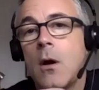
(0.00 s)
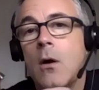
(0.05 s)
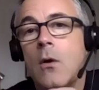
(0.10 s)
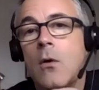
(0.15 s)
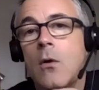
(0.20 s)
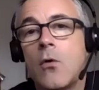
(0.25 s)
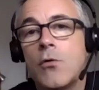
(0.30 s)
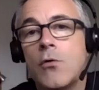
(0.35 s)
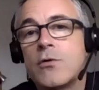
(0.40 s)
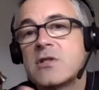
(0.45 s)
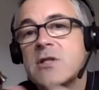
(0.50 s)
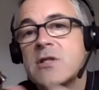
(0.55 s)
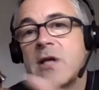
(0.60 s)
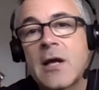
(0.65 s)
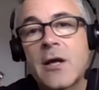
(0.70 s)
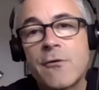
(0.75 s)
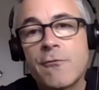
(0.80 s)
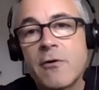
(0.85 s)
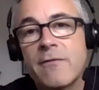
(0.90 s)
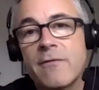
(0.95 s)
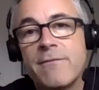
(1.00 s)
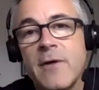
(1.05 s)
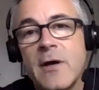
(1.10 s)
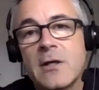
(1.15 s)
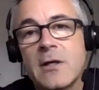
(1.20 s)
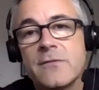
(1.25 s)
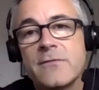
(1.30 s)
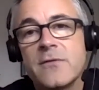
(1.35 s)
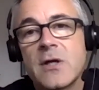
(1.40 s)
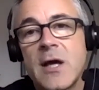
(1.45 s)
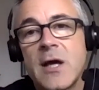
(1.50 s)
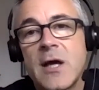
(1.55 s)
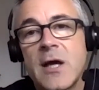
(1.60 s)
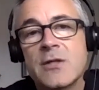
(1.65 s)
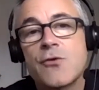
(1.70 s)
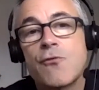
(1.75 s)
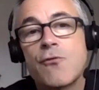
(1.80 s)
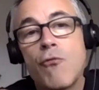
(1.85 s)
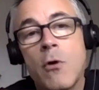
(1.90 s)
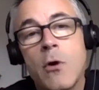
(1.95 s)
or a secondary effect of your
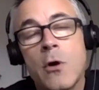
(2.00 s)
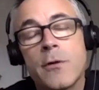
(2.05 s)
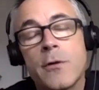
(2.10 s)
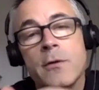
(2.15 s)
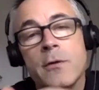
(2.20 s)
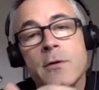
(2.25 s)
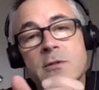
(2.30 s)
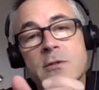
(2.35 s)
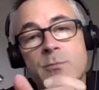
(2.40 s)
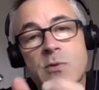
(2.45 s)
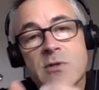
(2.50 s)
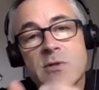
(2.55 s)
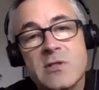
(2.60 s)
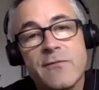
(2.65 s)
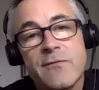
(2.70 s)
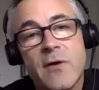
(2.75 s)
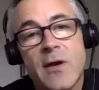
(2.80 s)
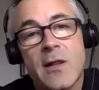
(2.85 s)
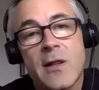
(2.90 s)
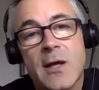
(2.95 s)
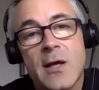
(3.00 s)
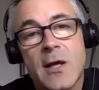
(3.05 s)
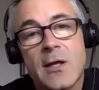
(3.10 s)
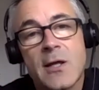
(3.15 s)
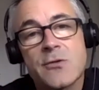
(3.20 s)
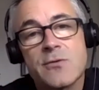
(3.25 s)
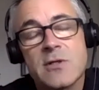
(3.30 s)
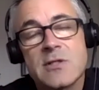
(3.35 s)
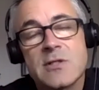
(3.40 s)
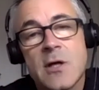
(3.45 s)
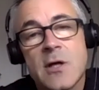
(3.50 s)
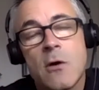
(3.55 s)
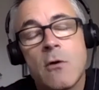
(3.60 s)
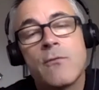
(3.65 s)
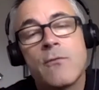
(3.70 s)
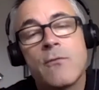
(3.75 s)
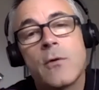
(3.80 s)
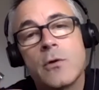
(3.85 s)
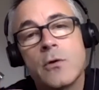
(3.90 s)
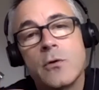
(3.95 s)
cancer, rather than specifically the cancer
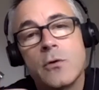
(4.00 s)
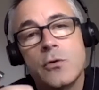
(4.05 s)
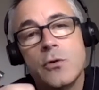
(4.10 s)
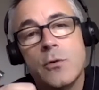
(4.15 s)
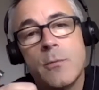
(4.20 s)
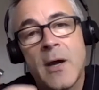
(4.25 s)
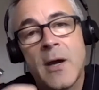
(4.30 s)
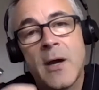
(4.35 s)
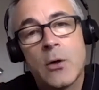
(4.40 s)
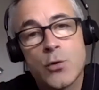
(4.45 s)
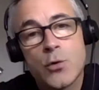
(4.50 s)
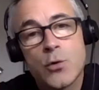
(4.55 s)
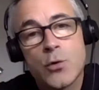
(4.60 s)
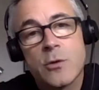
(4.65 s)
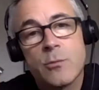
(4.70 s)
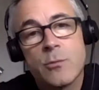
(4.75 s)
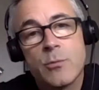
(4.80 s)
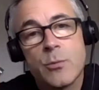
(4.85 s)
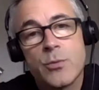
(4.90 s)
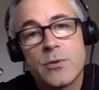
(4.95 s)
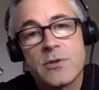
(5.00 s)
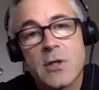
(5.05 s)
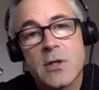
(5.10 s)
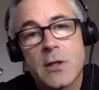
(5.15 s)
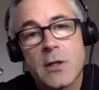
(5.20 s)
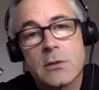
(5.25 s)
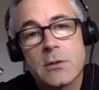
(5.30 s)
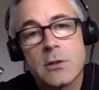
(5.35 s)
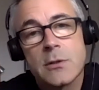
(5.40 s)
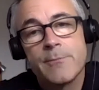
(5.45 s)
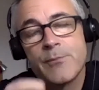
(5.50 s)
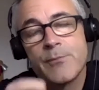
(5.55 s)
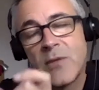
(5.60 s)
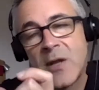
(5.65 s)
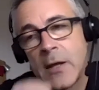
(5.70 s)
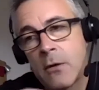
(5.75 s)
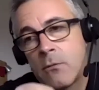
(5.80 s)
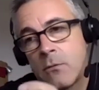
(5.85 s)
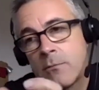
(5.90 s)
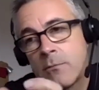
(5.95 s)
itself, you may also be protected.
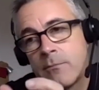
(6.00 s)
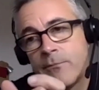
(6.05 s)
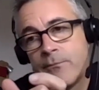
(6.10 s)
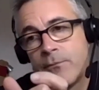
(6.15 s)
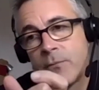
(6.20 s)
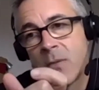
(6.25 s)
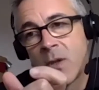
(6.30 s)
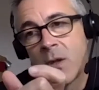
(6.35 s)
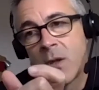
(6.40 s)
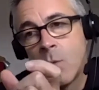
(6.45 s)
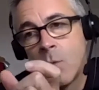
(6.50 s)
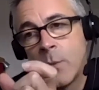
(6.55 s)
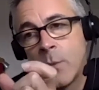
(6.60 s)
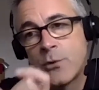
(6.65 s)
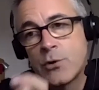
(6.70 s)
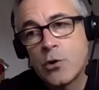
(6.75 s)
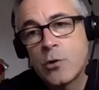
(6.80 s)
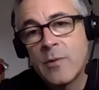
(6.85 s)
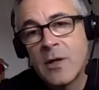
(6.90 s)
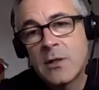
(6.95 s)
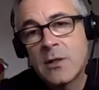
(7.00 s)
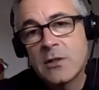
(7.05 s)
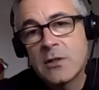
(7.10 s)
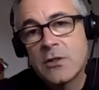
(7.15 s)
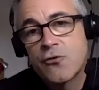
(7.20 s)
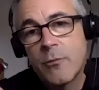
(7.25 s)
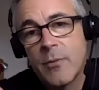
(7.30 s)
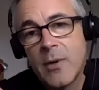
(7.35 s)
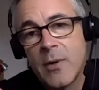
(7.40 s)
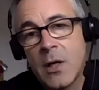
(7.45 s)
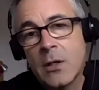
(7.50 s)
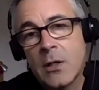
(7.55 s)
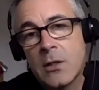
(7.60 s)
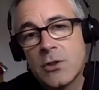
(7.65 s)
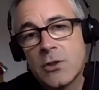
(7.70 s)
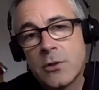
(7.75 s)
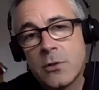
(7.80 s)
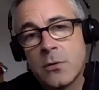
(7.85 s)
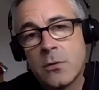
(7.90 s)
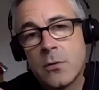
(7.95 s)
Now, when we talk about
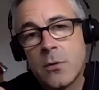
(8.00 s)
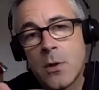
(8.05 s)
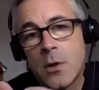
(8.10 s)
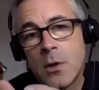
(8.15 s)
discrimination,